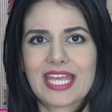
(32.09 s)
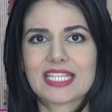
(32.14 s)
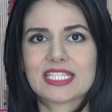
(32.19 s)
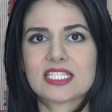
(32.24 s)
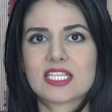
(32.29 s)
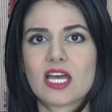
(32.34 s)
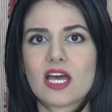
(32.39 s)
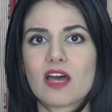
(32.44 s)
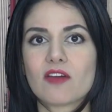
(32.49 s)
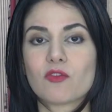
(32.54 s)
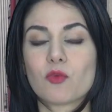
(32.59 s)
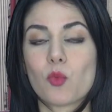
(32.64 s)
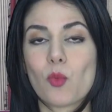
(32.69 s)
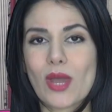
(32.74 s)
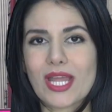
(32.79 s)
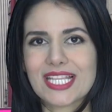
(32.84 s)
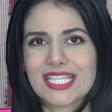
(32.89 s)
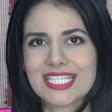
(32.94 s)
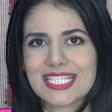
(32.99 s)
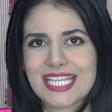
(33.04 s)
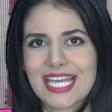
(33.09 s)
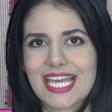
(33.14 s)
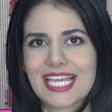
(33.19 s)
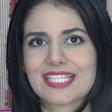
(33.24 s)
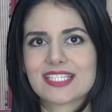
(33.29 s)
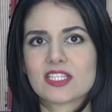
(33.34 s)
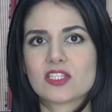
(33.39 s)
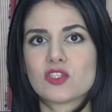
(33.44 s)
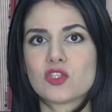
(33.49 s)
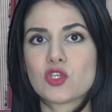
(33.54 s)
end of
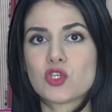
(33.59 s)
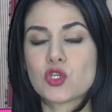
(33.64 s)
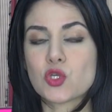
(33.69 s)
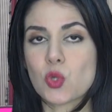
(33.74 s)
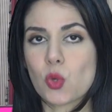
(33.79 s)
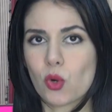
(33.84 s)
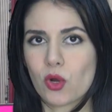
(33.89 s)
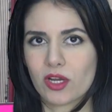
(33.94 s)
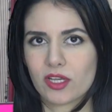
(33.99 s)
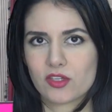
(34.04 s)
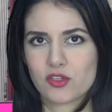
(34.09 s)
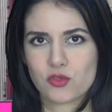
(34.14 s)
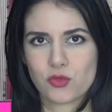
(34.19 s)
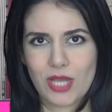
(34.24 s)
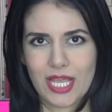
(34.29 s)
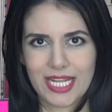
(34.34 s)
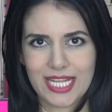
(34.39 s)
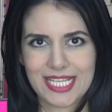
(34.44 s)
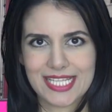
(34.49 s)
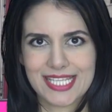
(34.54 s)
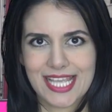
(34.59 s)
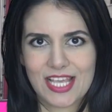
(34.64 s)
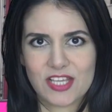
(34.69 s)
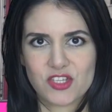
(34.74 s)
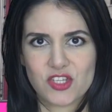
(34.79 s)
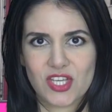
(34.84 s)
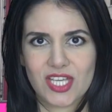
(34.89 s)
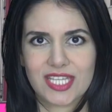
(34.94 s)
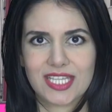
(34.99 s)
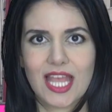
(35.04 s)
Wednesday's New York trading
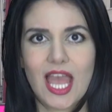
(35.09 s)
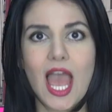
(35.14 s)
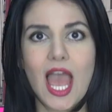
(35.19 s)
session.